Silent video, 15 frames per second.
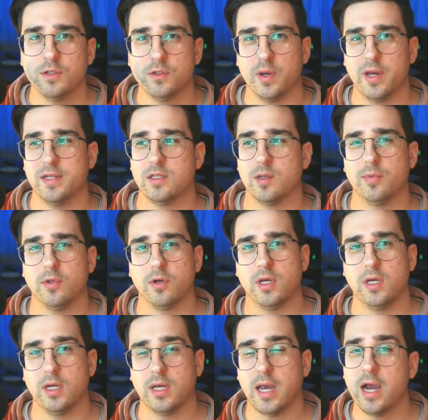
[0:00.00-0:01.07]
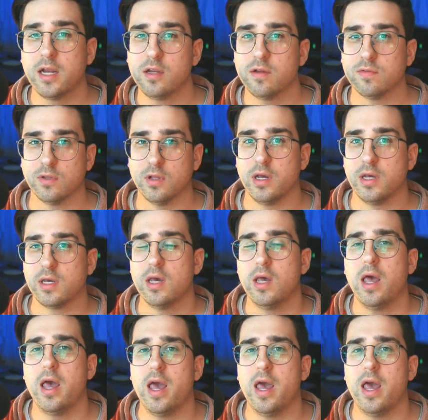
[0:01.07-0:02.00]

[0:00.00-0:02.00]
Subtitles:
so it ends up looking kind of like